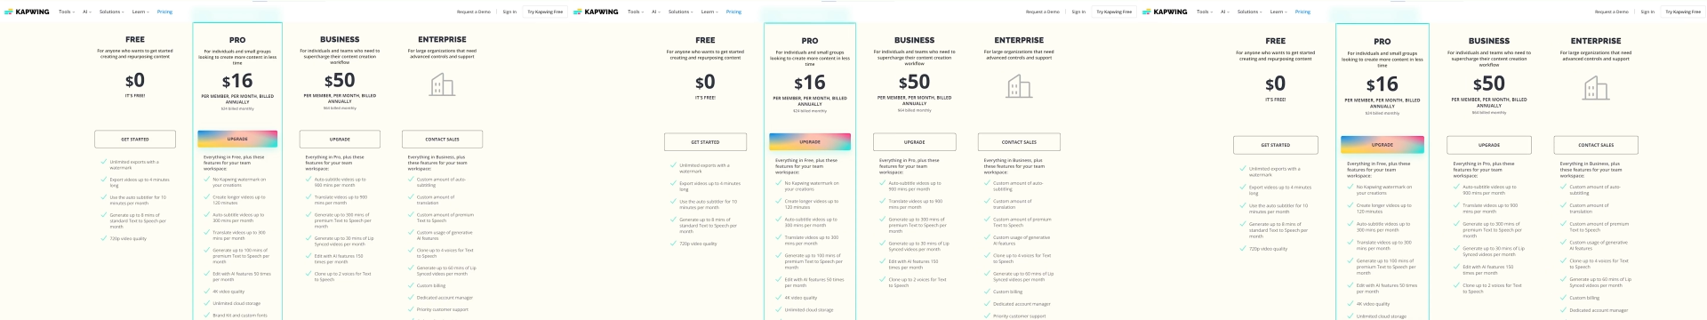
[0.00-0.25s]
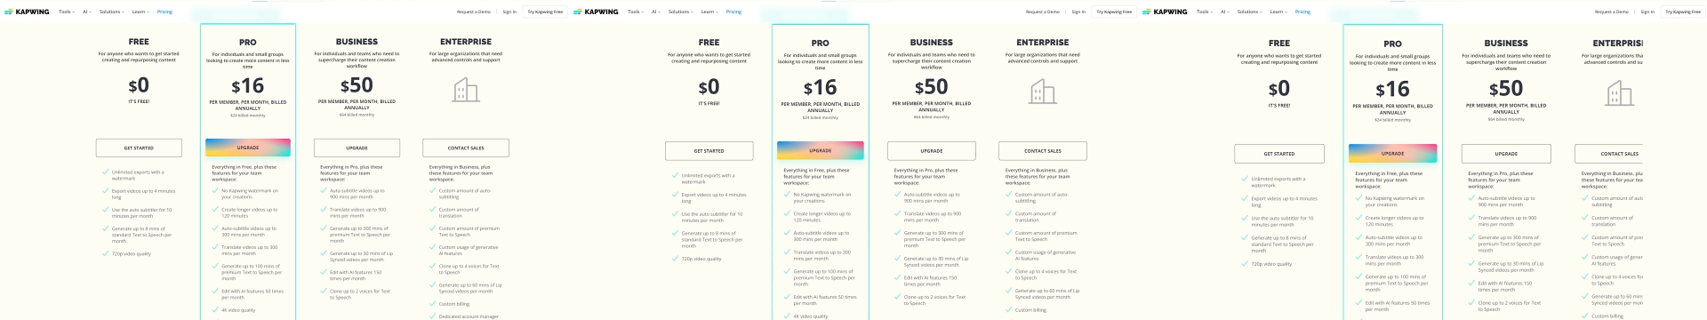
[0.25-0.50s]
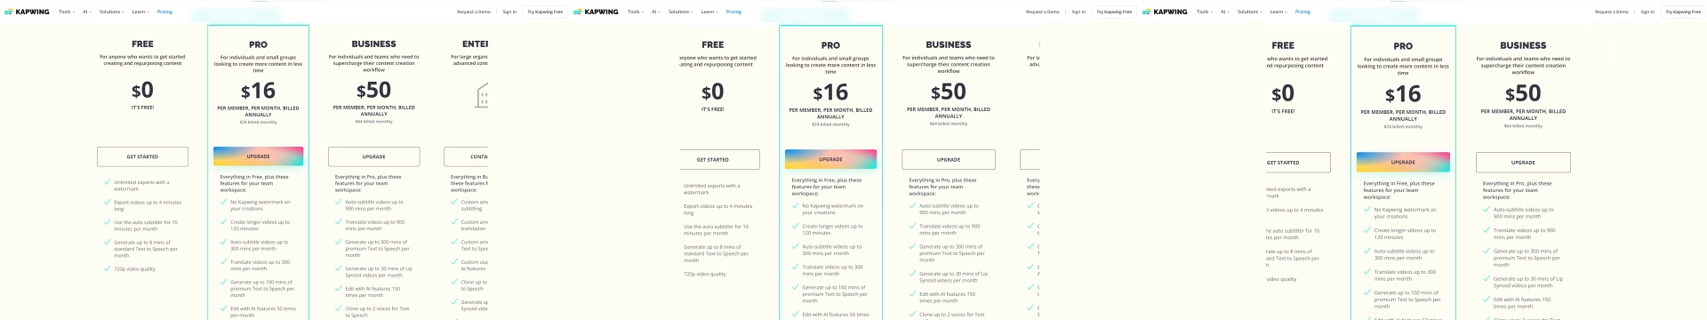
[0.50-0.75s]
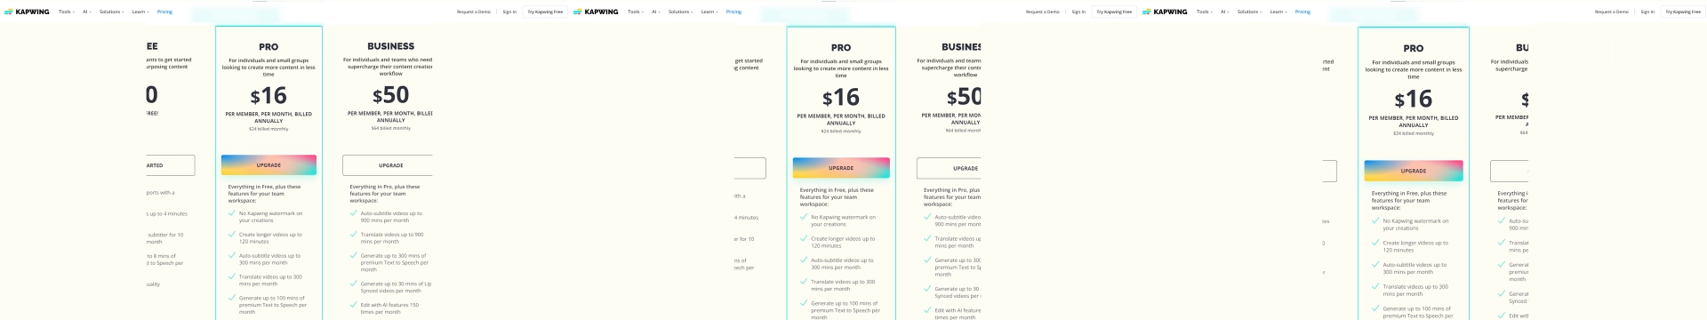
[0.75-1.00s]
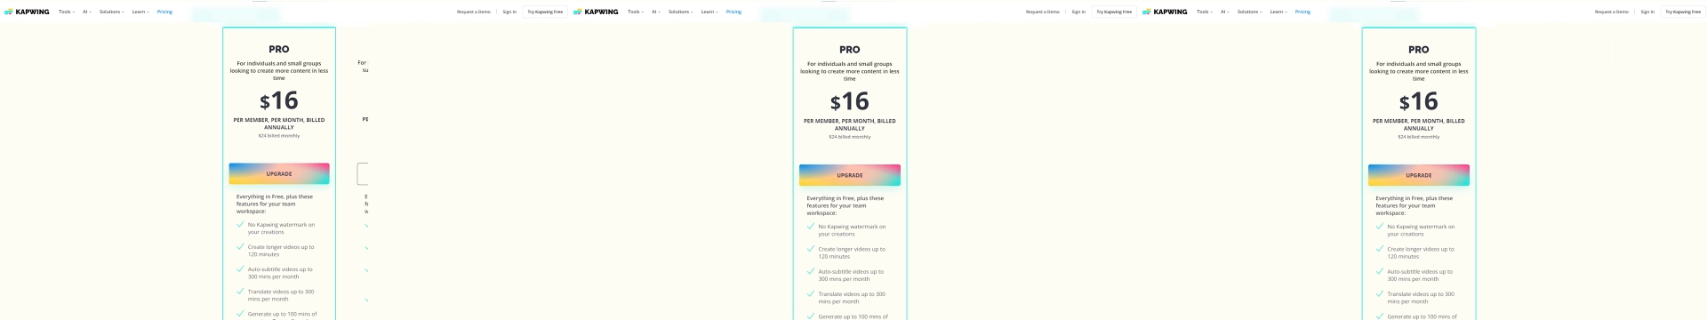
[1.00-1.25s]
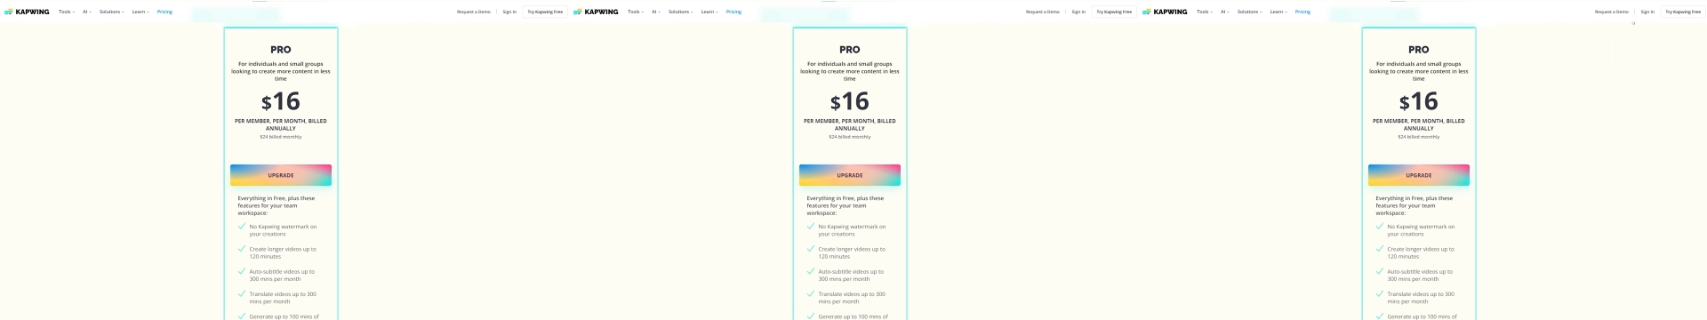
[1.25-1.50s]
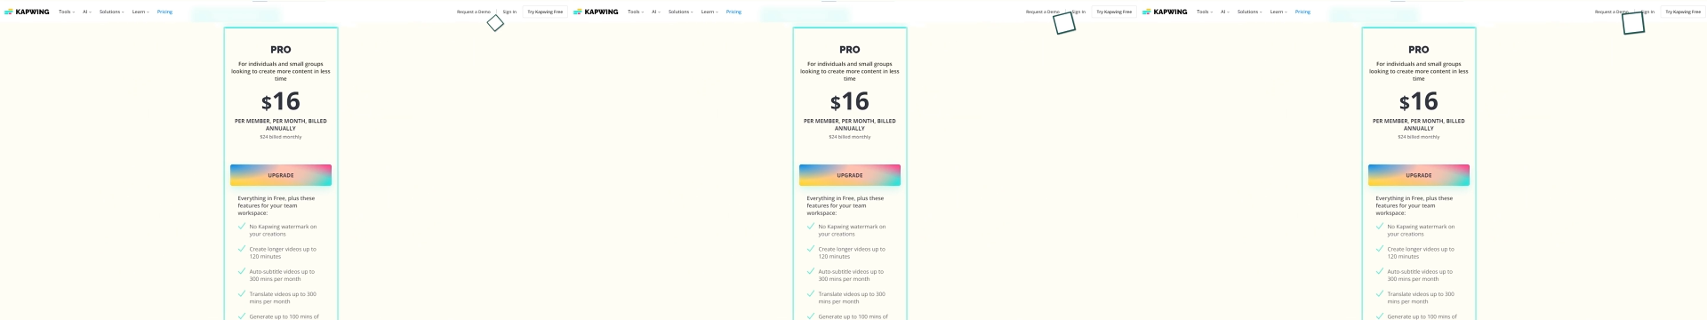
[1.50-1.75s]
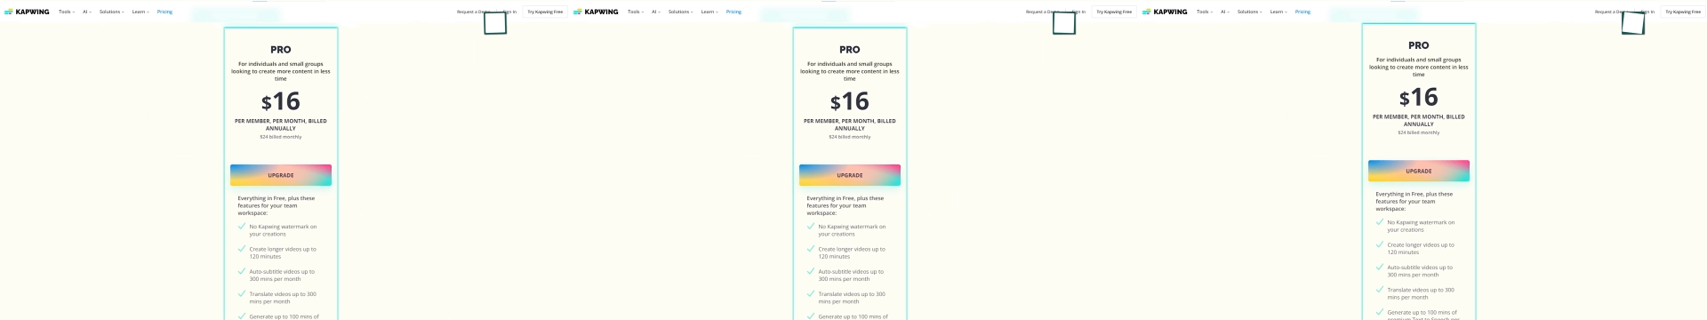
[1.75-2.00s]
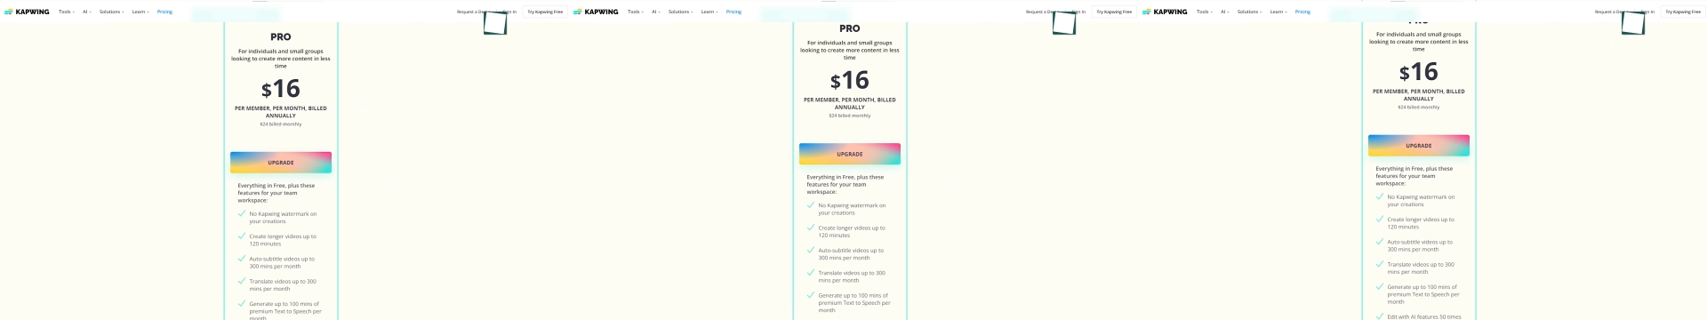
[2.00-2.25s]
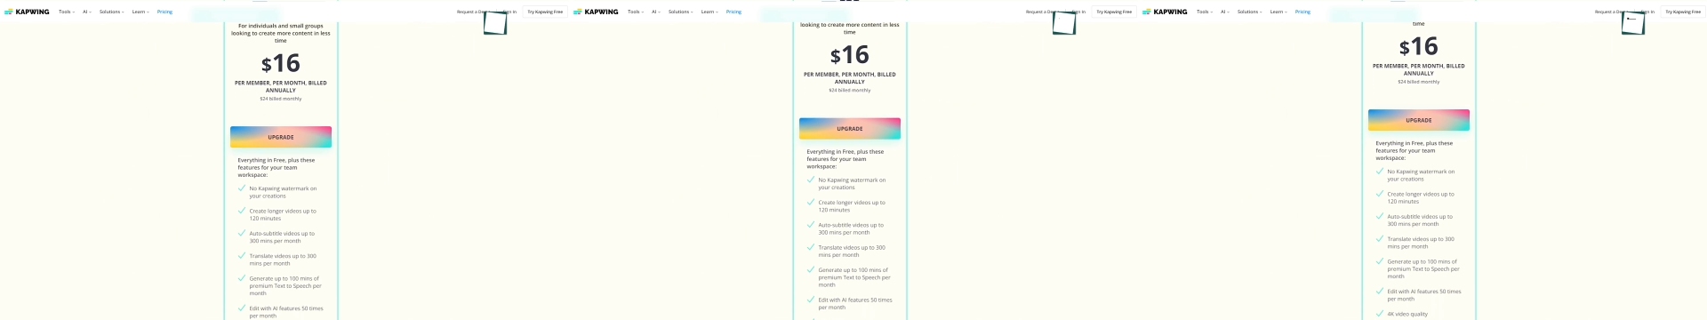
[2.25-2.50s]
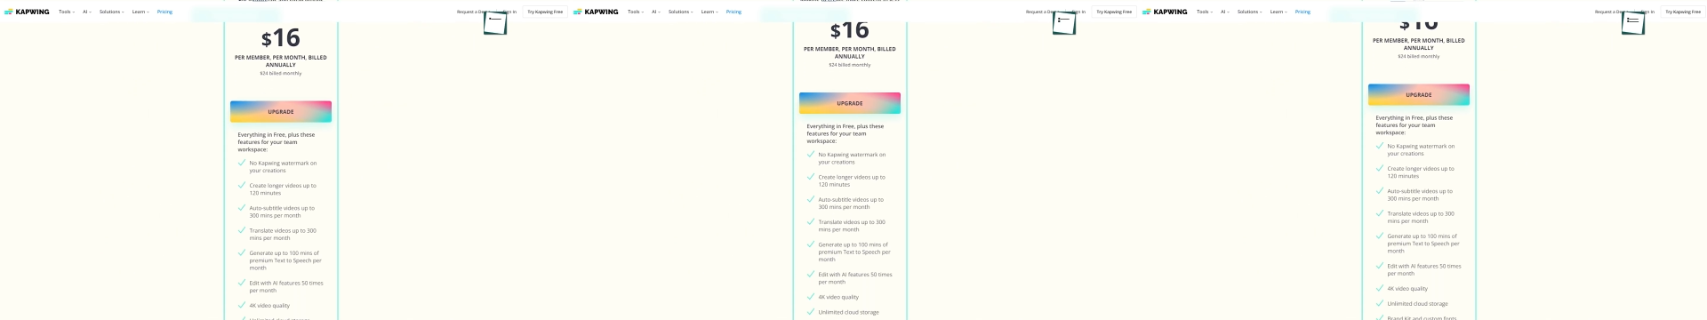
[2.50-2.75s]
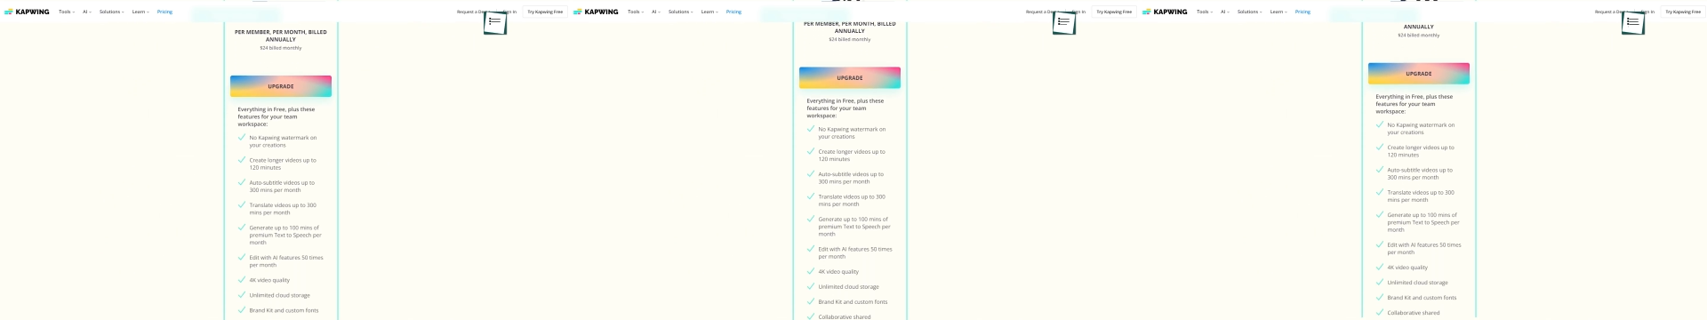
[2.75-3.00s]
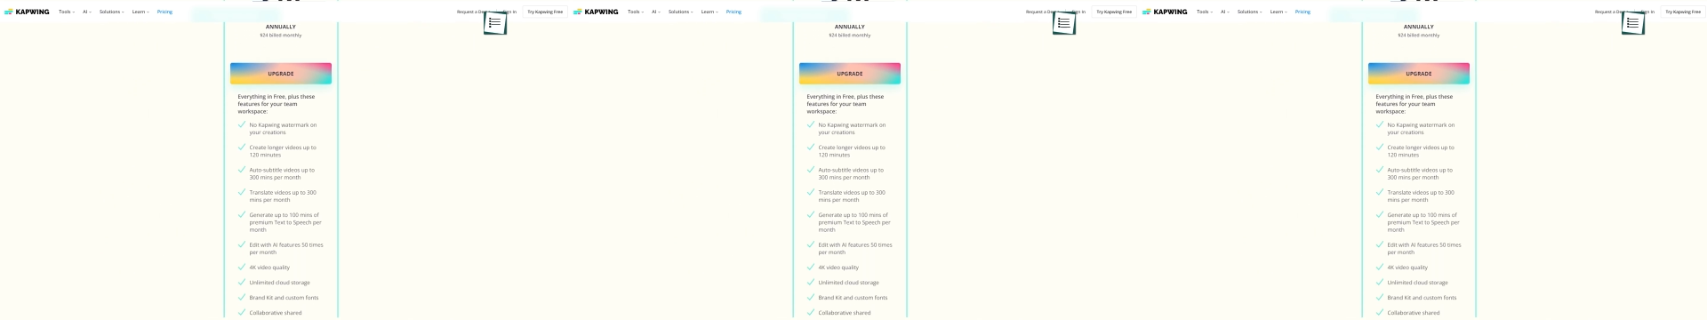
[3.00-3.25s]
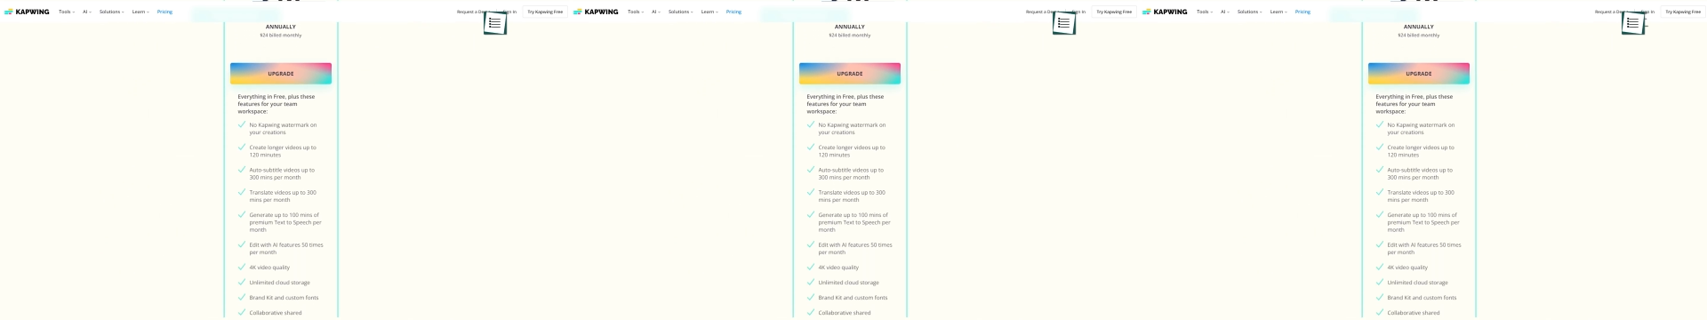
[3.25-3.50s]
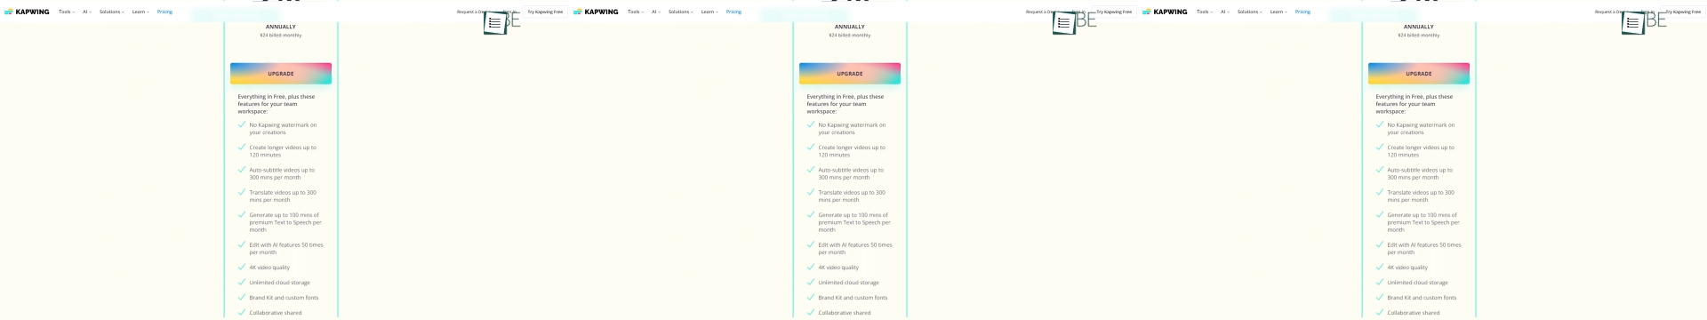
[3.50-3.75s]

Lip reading: Nobody's mouth can be seen.